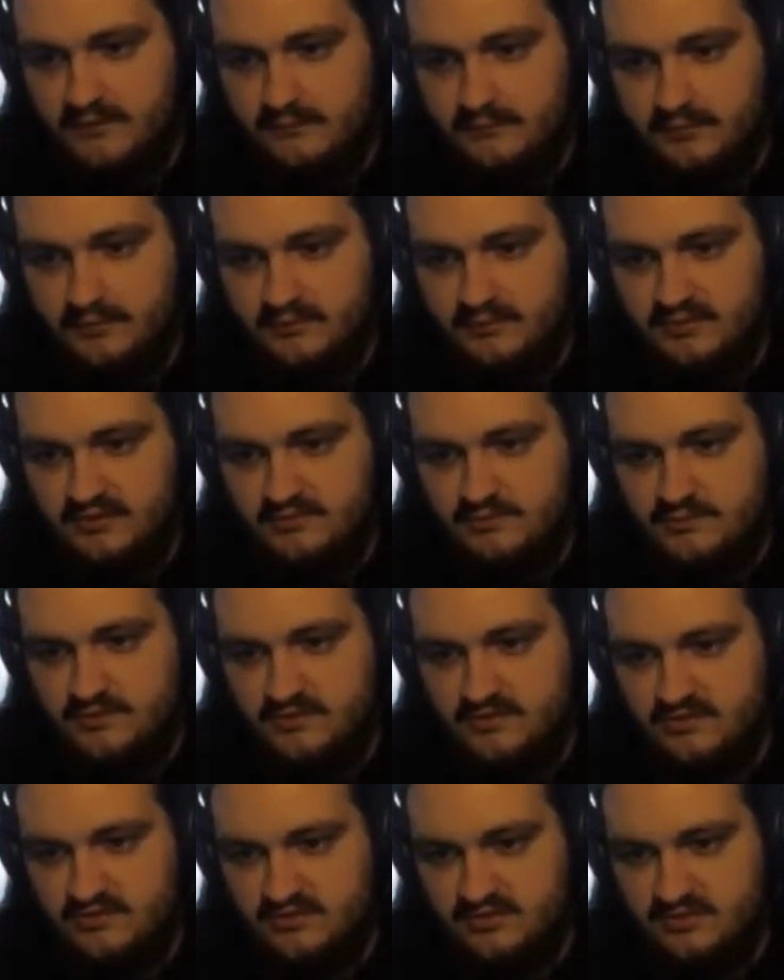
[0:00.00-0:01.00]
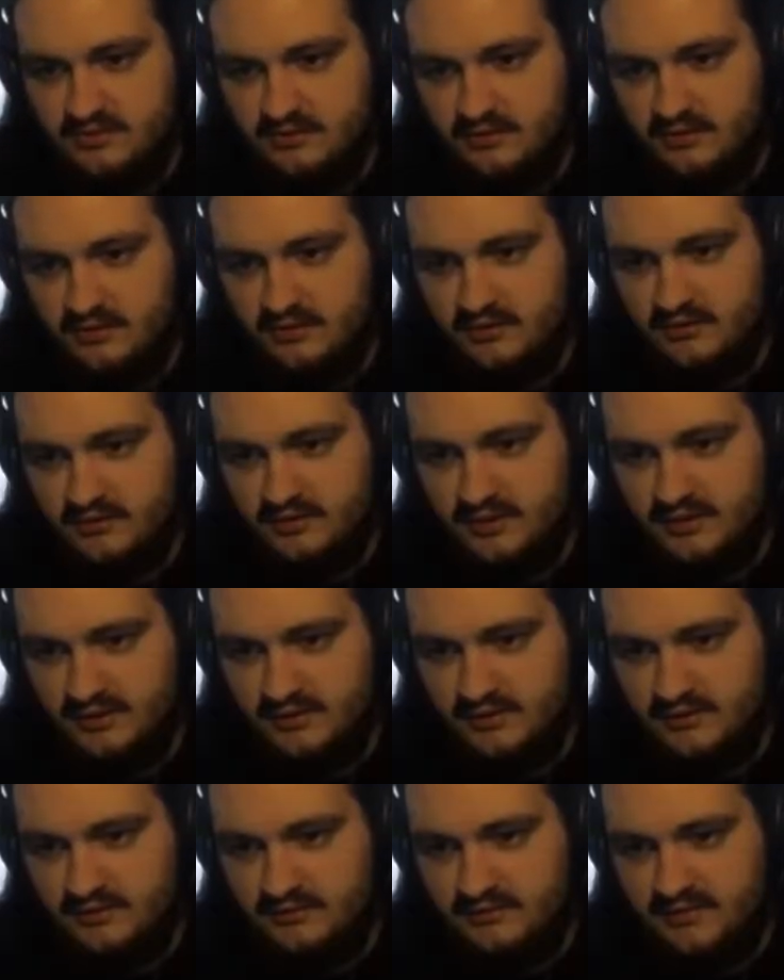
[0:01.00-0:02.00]
But that's because there are like
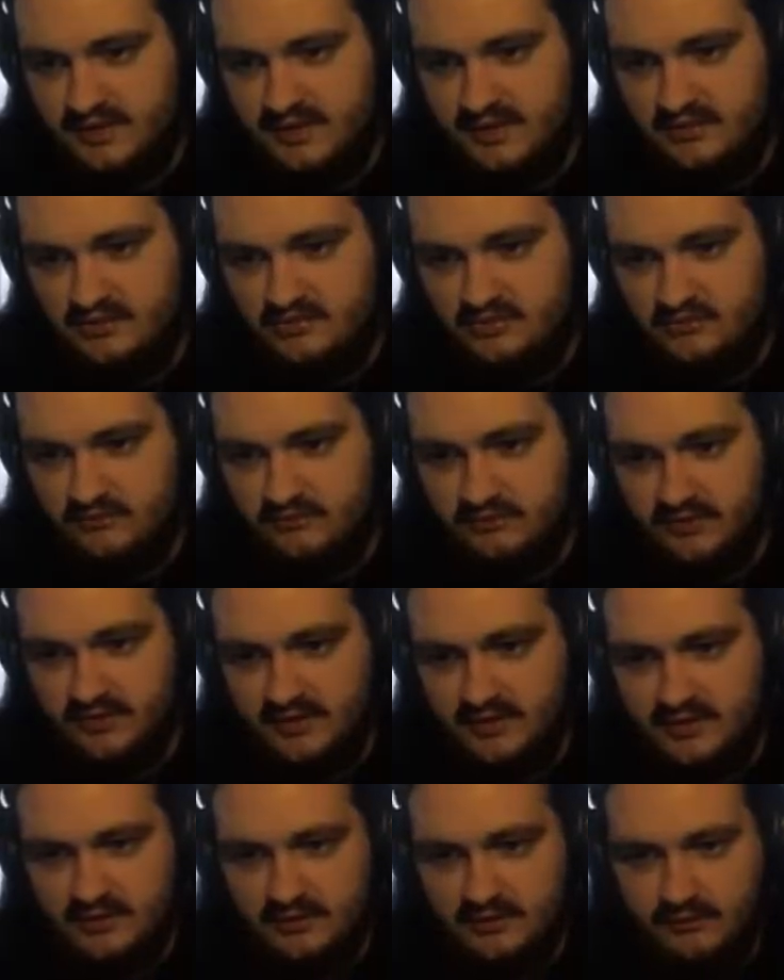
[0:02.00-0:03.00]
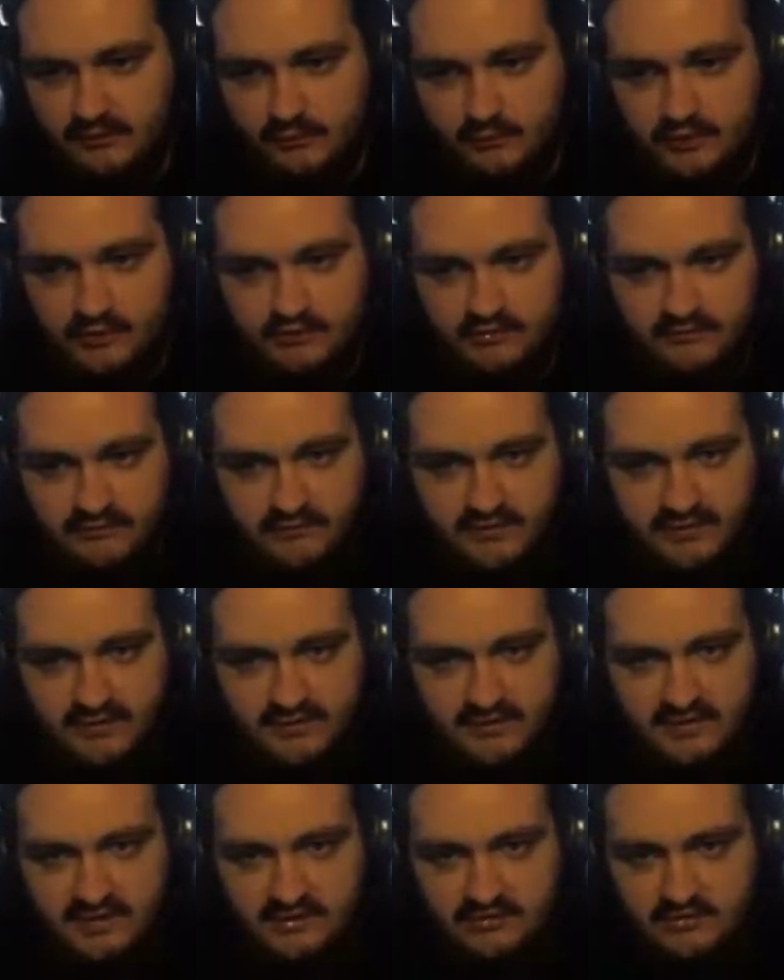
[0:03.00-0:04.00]
tanks over here, and we are fighting
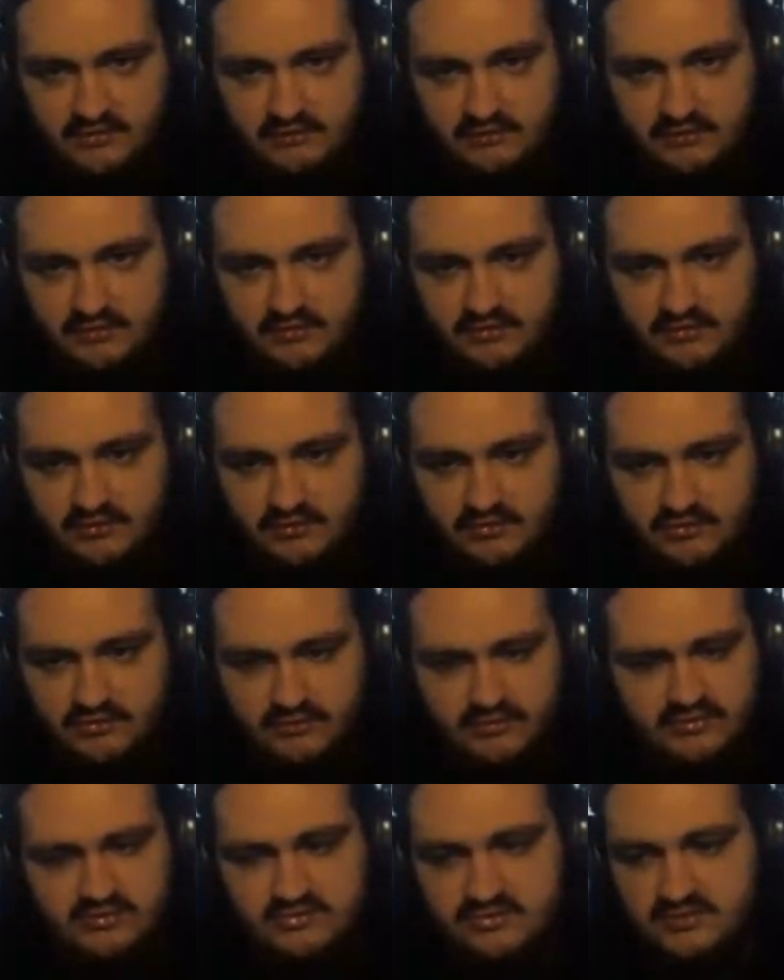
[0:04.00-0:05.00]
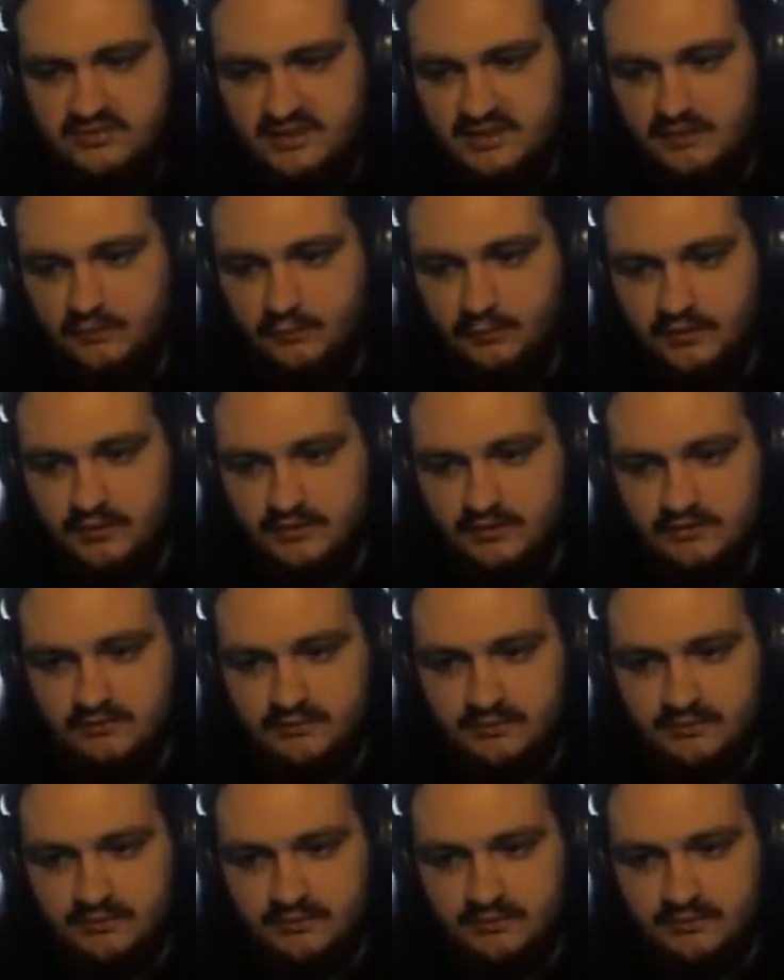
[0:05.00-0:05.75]
tanks over here, so it's kind of weird.